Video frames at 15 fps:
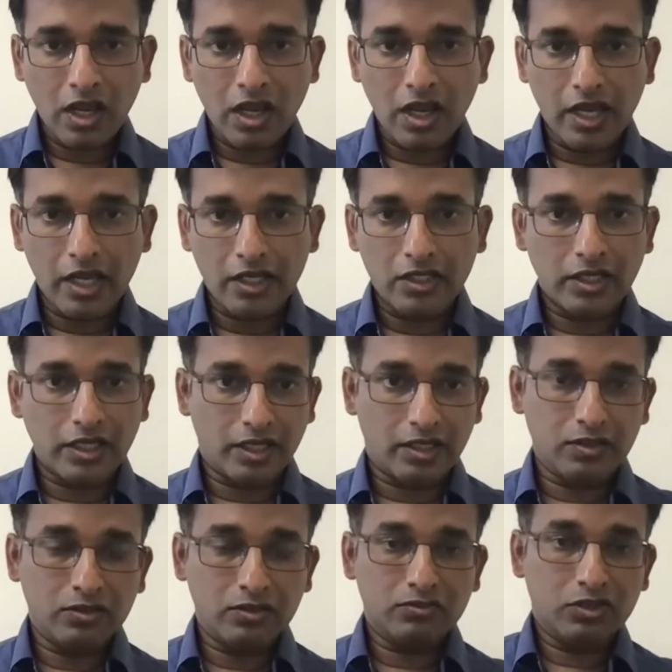And
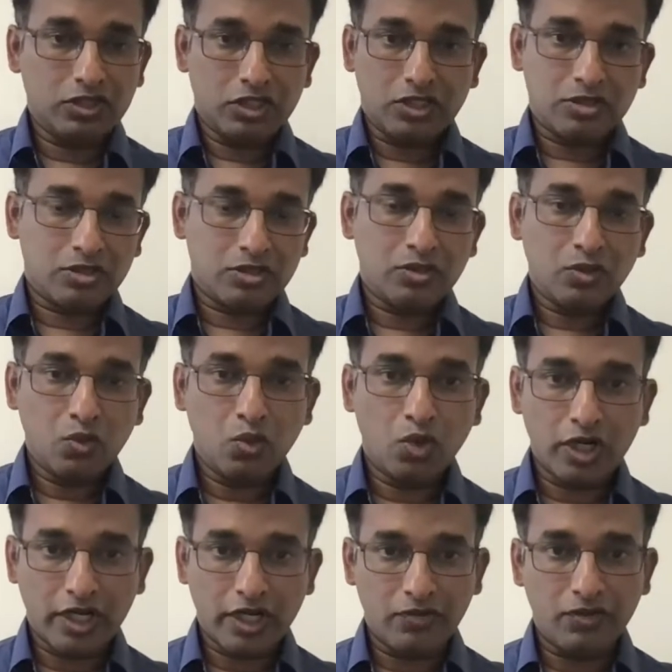this is
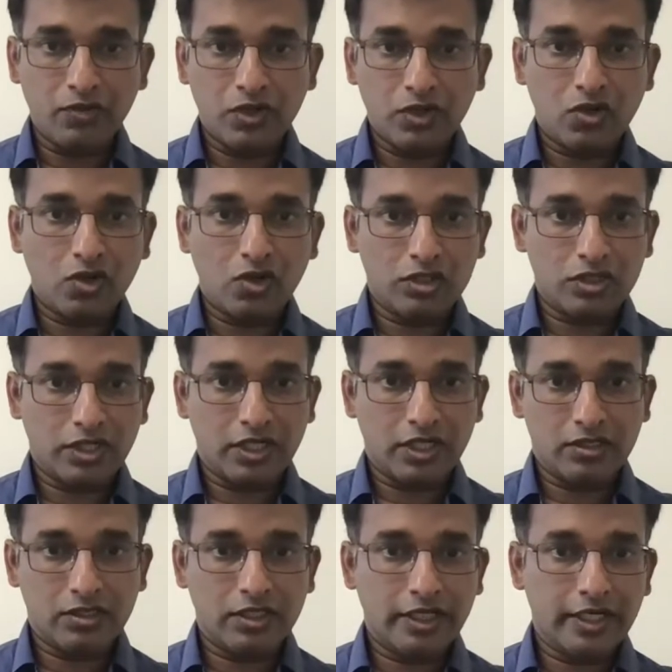what everyone calls it
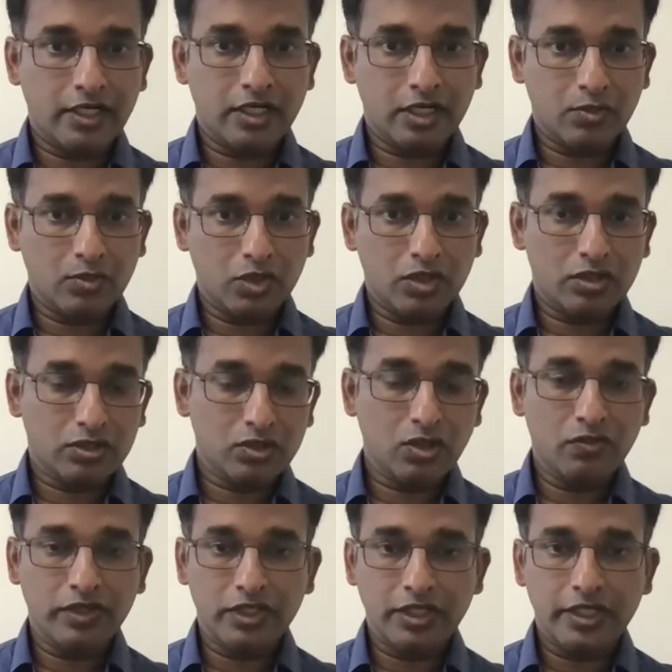as the
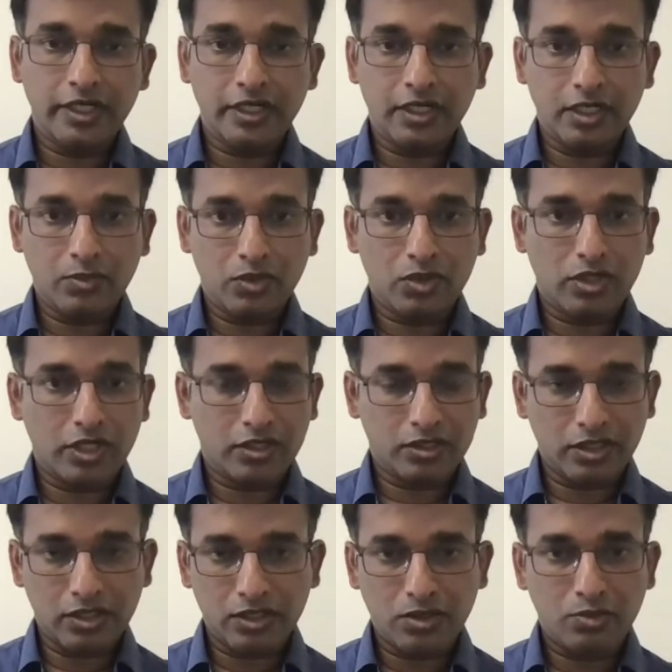solving the data
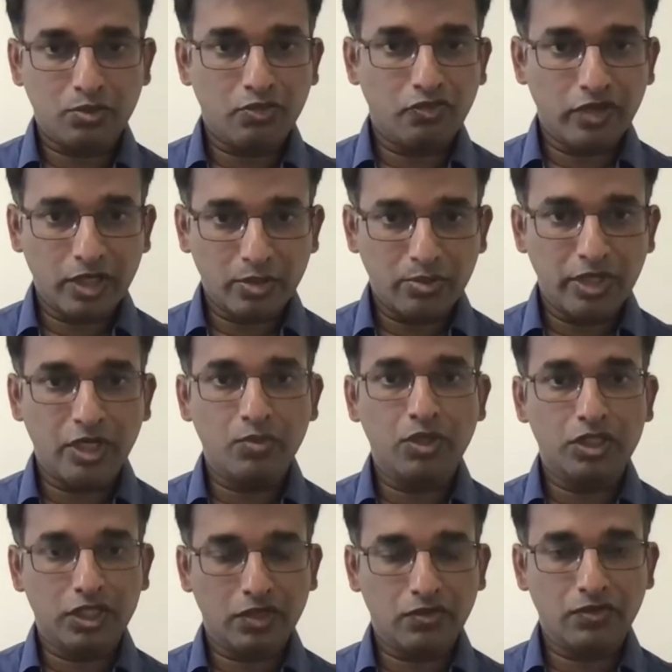democratization, where pretty
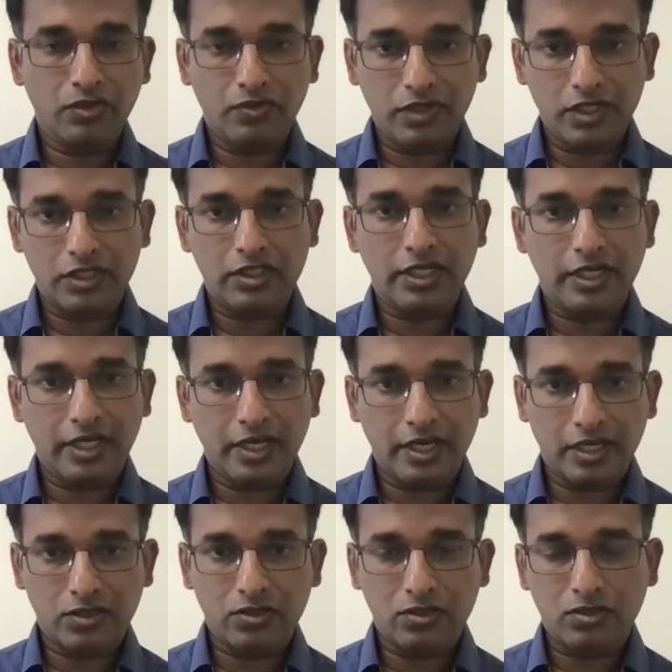much everyone is getting
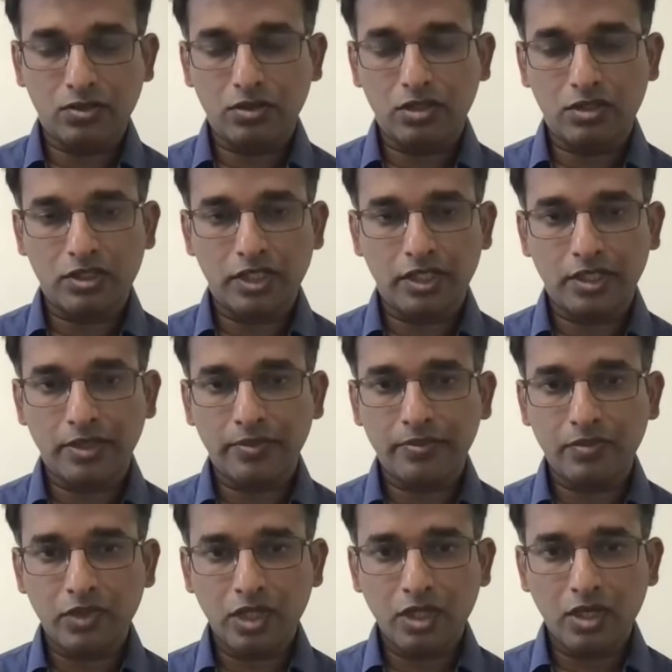access to this data.
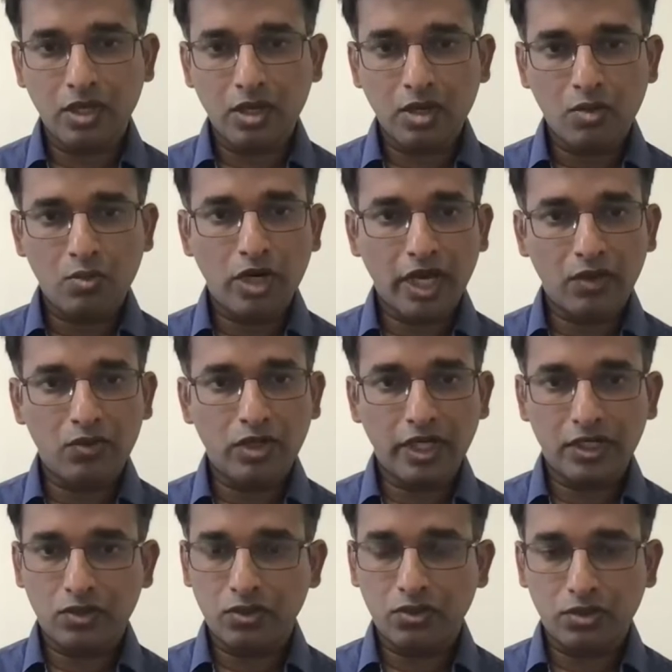But I would like
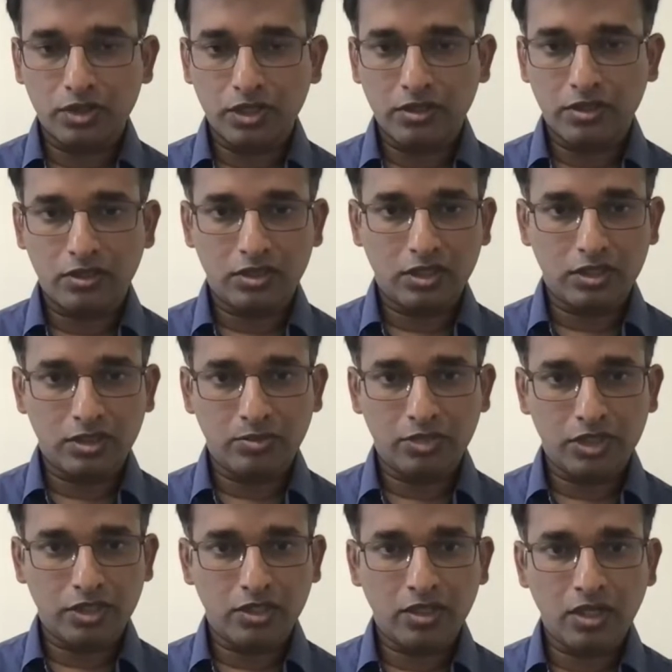to question this
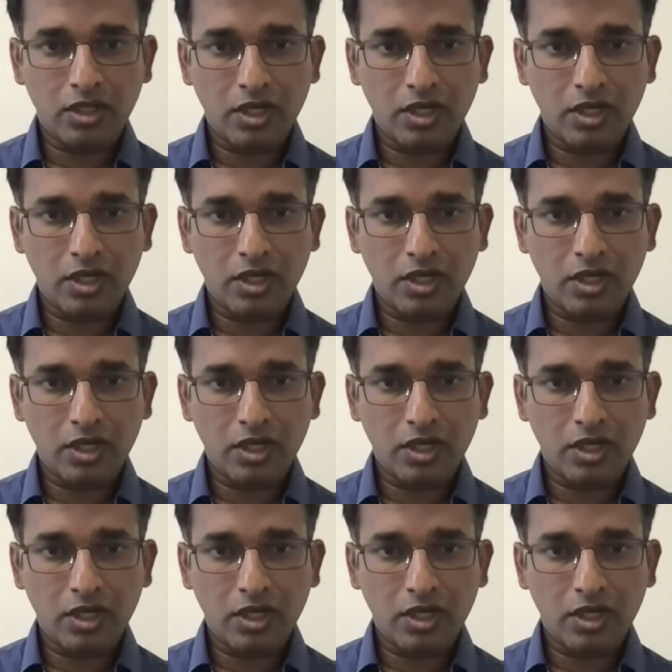assumption.